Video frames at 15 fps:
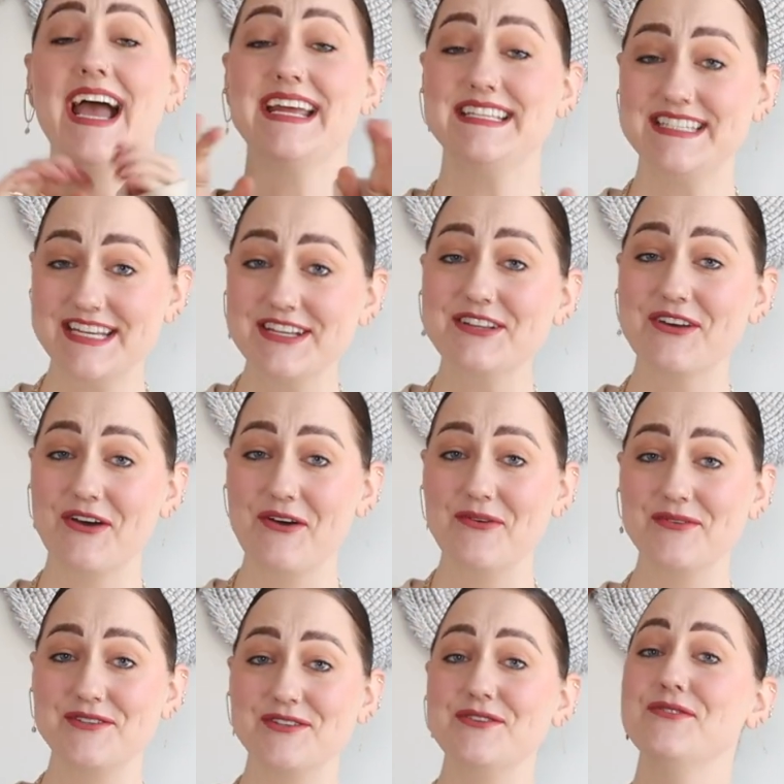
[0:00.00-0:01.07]
I did
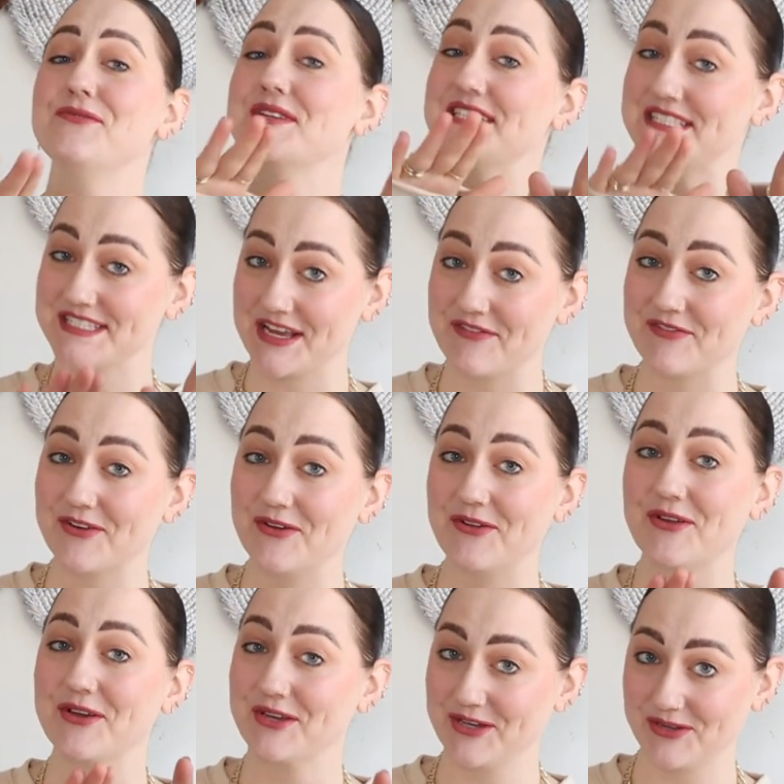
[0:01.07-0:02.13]
go to
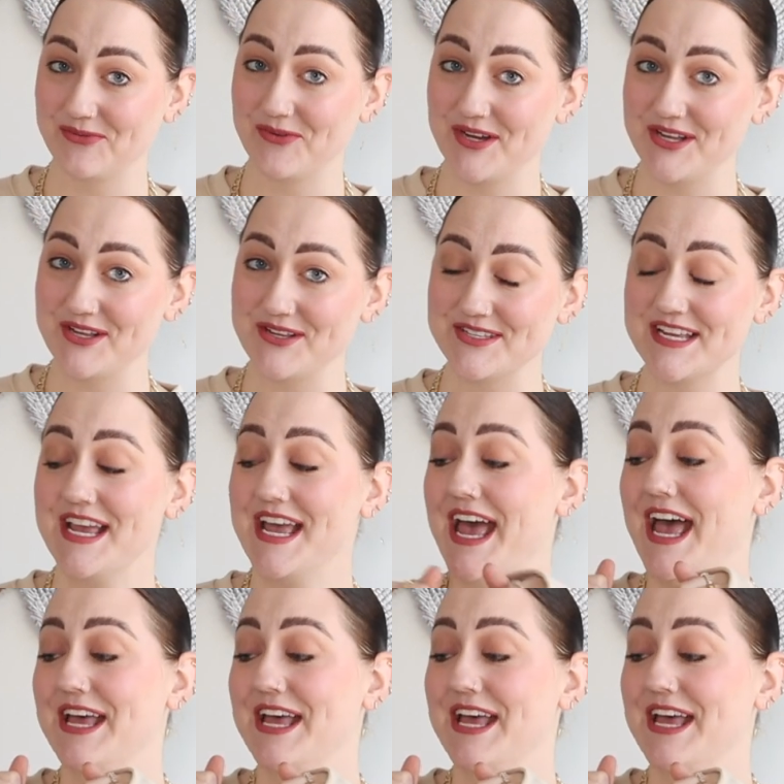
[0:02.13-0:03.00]
several Goodwills,